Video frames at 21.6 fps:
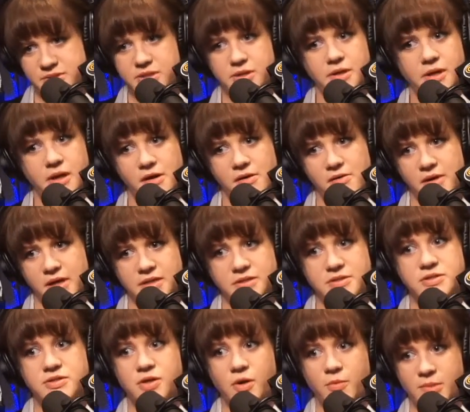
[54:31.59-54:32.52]
and
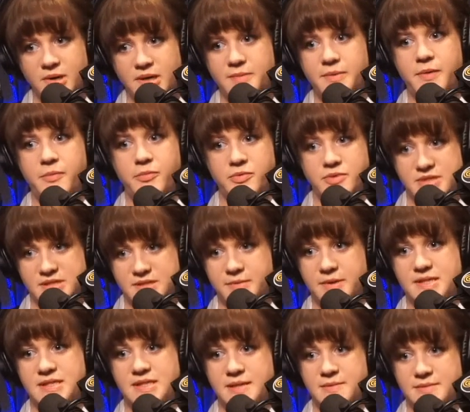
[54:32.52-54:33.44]
so many people see
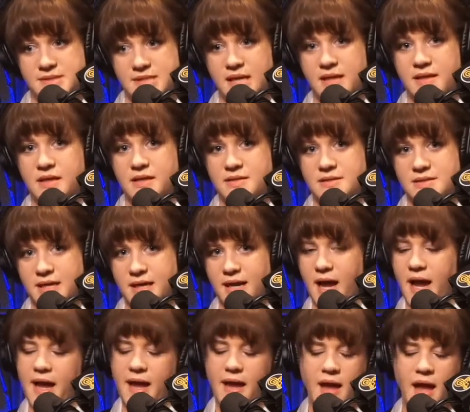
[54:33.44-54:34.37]
my same set that it's
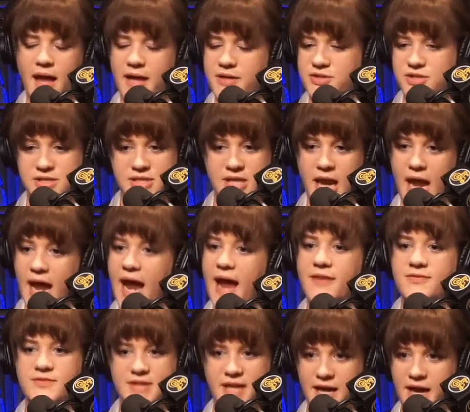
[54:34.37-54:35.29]
I just
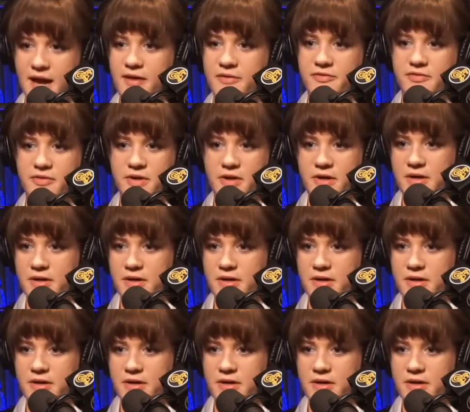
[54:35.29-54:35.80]
have to have